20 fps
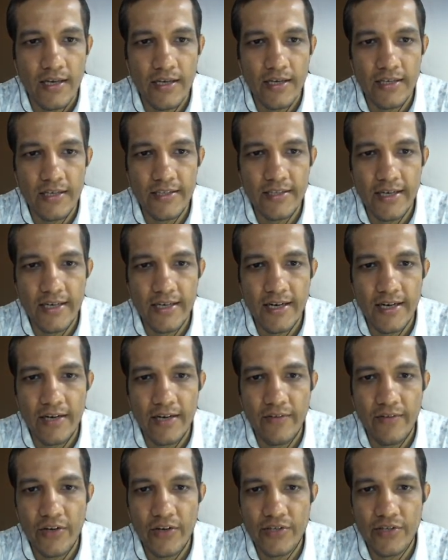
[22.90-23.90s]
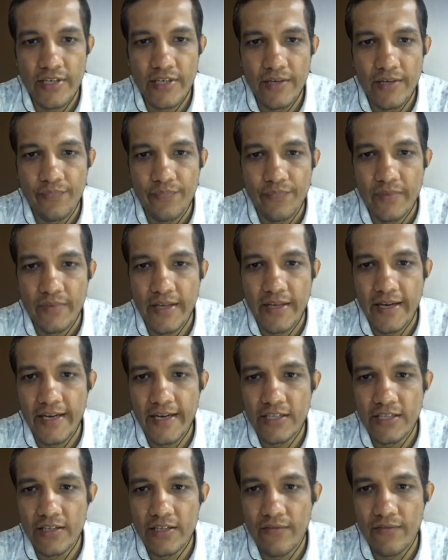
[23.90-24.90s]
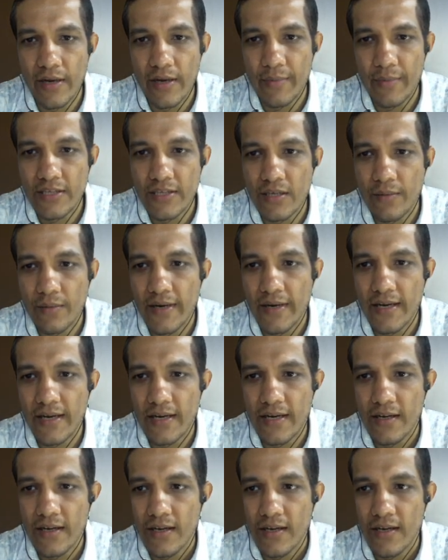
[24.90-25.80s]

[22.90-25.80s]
center line velocity, thickness of laminar layer,